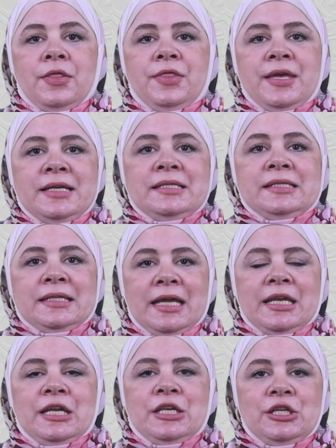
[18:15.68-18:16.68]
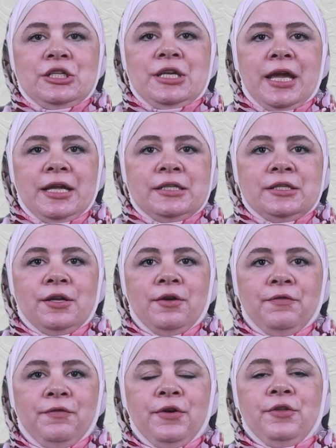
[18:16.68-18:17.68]
This can initiate
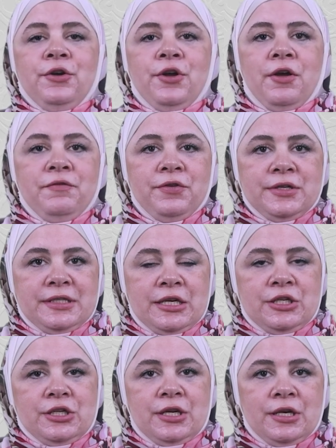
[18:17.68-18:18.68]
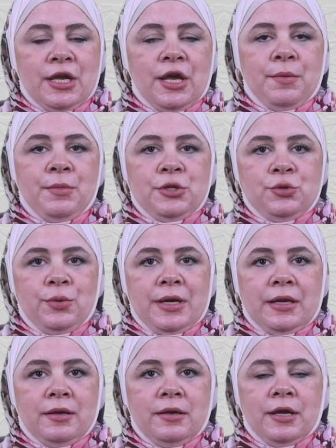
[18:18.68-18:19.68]
further conversation
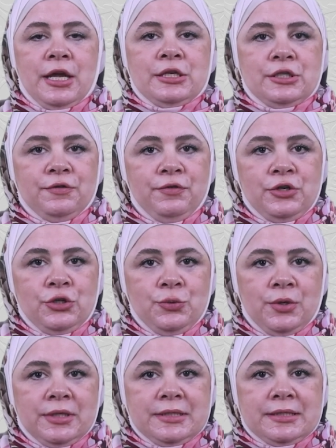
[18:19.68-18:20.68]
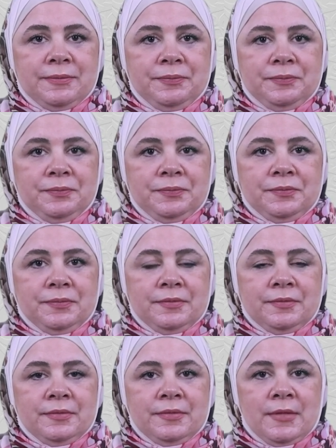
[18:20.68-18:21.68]
between individuals.
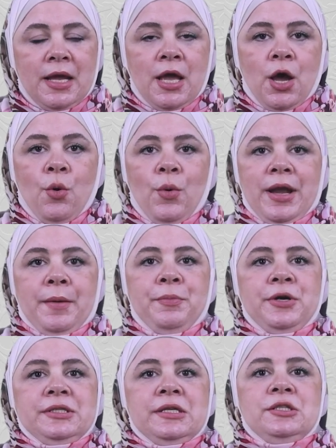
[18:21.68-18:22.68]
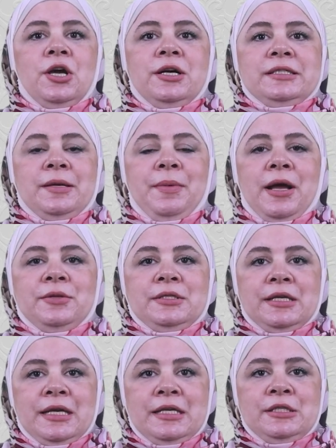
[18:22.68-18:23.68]
When a person talks about
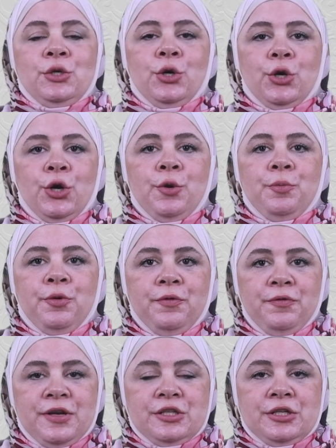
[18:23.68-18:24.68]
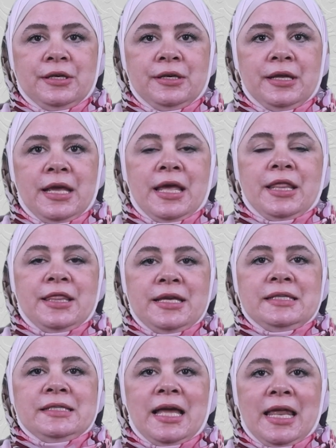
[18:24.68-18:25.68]
his or her profession,
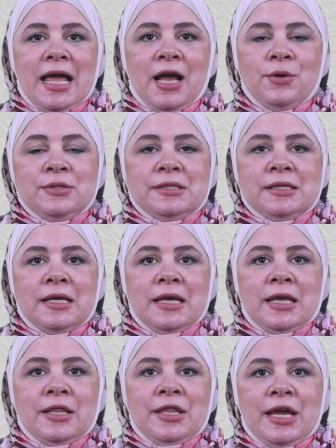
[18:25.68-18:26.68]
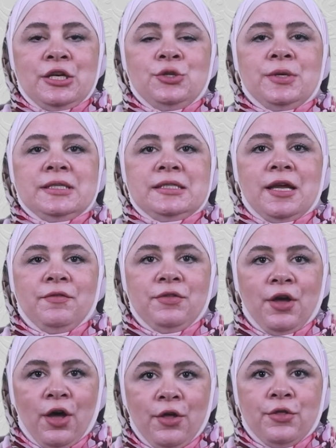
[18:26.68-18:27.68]
this allows the interest of
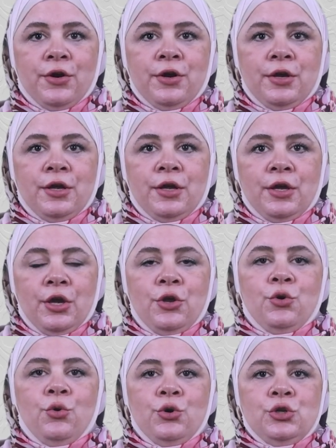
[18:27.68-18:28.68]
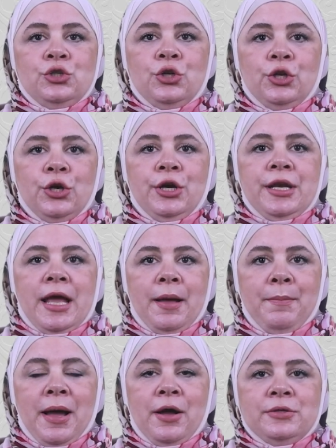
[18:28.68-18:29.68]
the other in order to learn
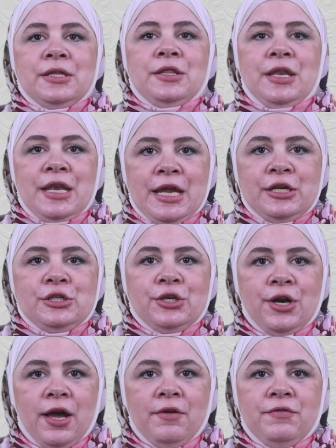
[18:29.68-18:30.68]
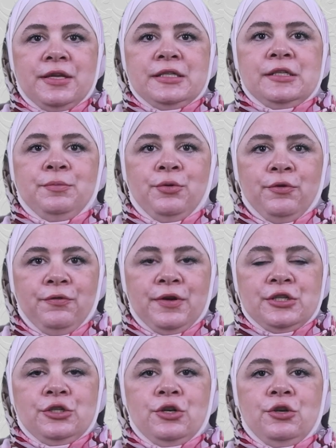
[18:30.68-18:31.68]
about the nature of this
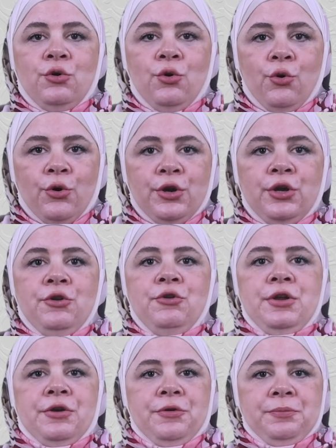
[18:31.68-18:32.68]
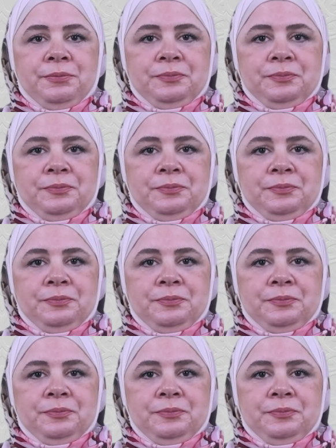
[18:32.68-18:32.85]
profession or career.